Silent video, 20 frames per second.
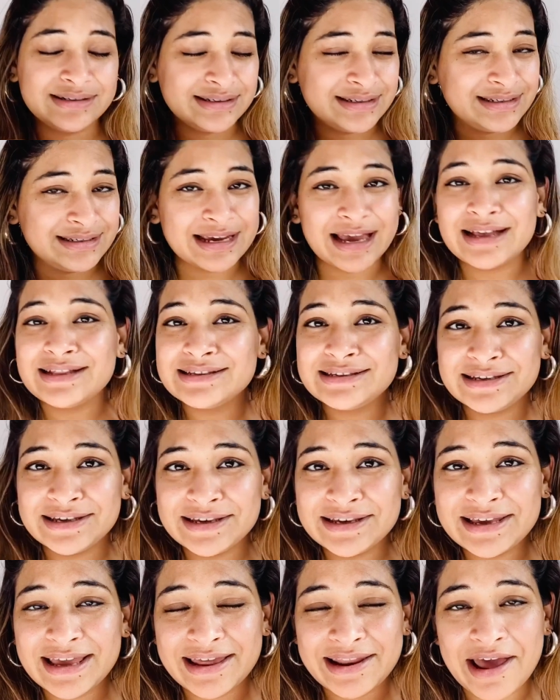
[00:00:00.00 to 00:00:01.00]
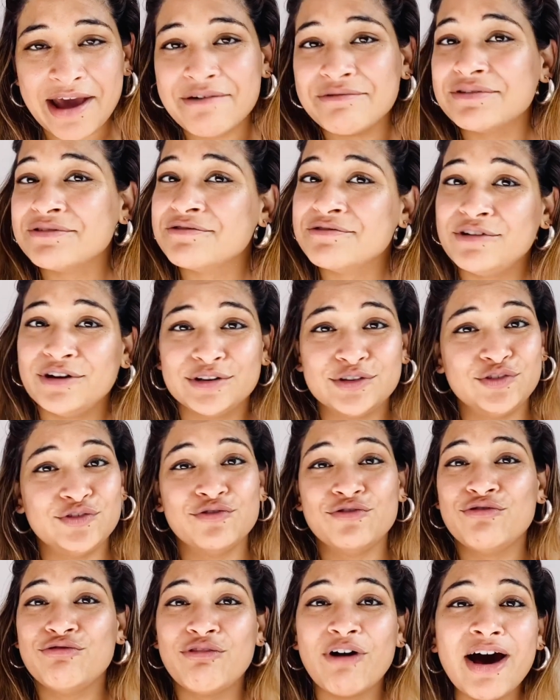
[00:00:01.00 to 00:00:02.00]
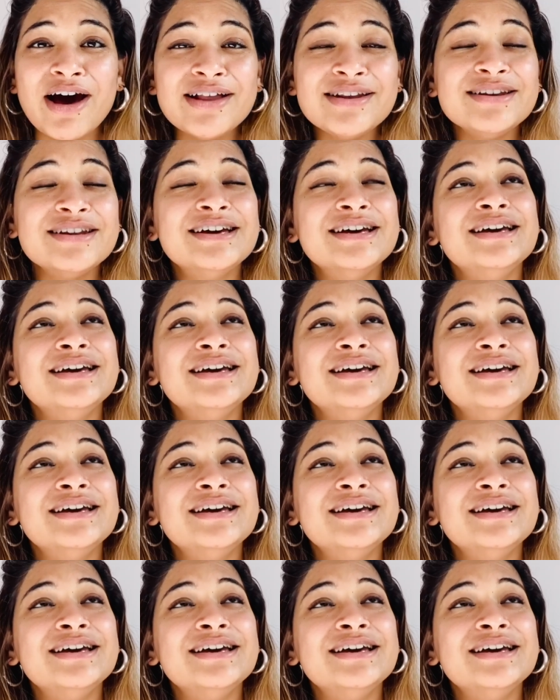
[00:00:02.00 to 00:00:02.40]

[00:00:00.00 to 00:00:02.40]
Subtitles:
dancing and having lots of fun.